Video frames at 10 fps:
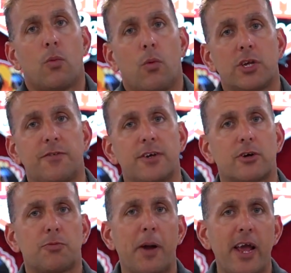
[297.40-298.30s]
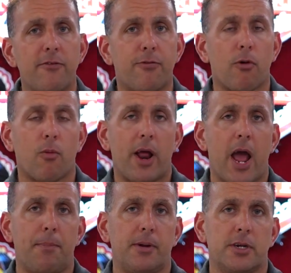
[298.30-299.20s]
Once the vehicle is paid for, what
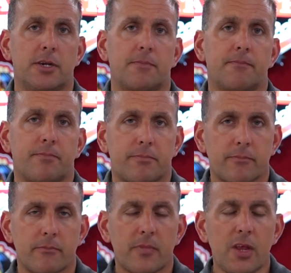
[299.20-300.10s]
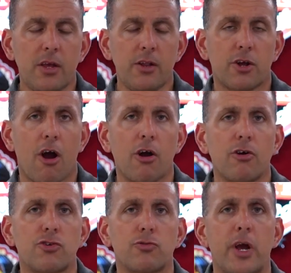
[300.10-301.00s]
happens? The car
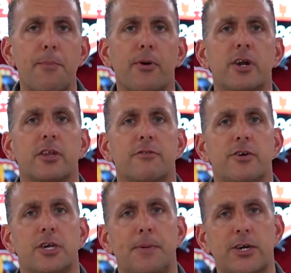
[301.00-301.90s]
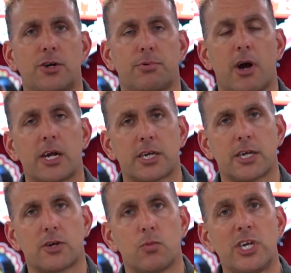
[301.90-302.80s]
goes through a pre-delivery inspection
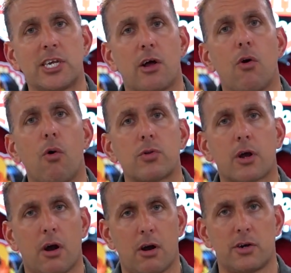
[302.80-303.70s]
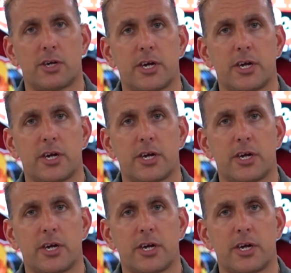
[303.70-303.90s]
process. We sell old cars.